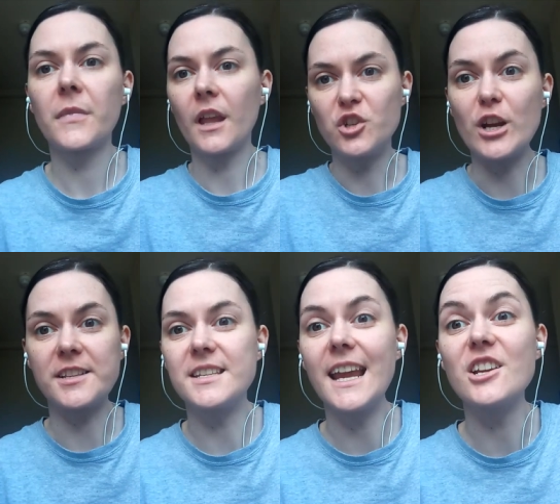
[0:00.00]

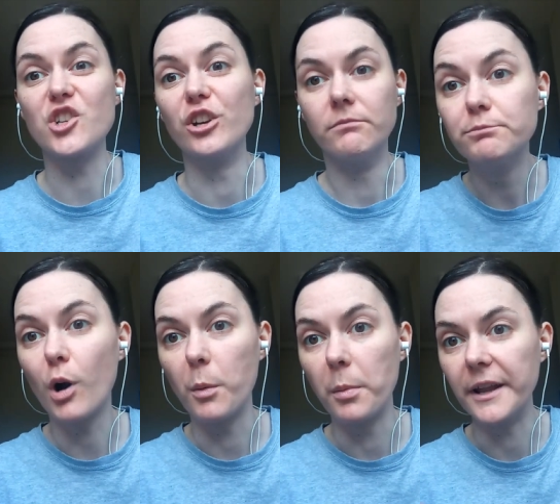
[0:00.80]
Gestation,
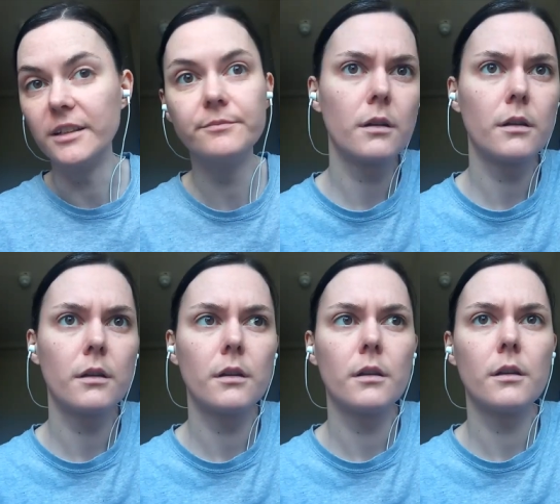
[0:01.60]
probably.
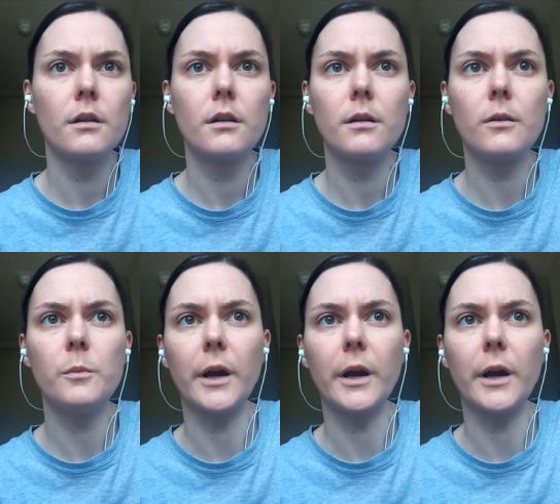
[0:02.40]
Oh my